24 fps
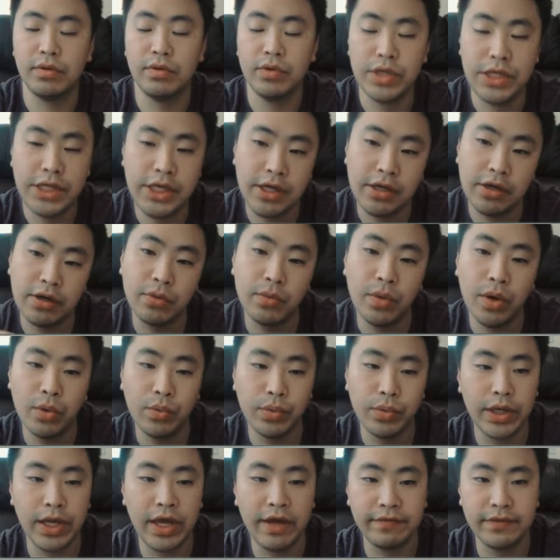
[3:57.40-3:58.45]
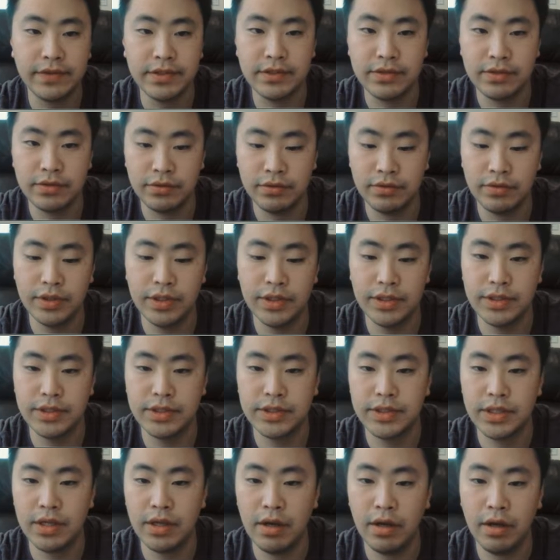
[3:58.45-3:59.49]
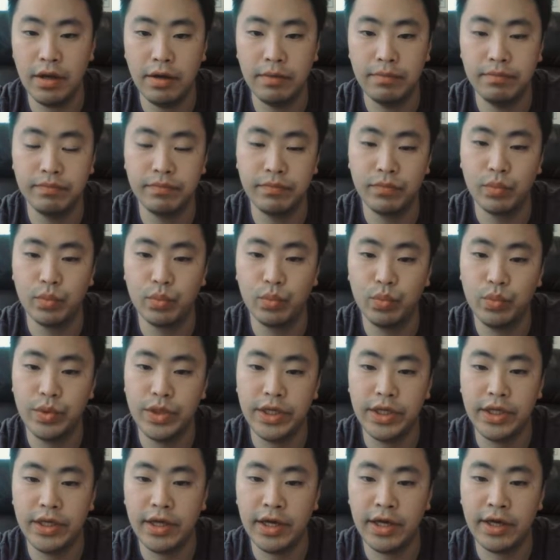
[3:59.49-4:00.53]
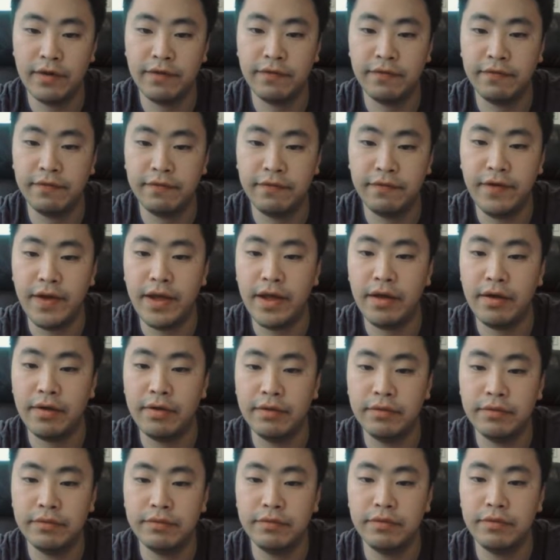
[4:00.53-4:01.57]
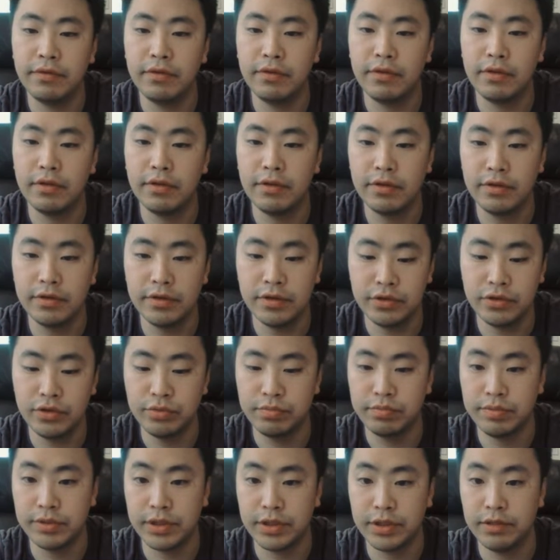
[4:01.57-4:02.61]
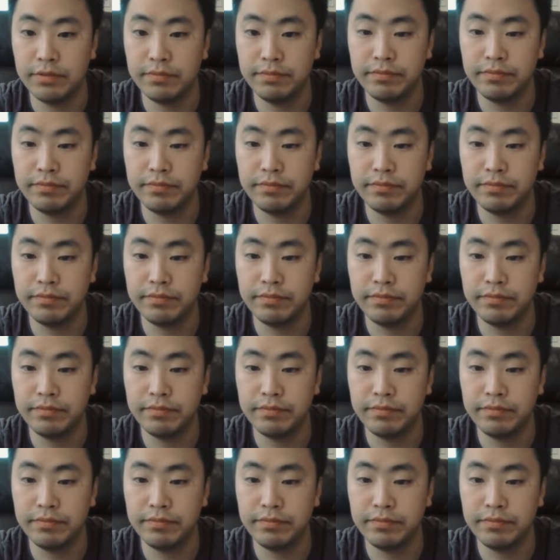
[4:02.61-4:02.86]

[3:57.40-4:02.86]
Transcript: here what we have to do is um, we have found the duplicate,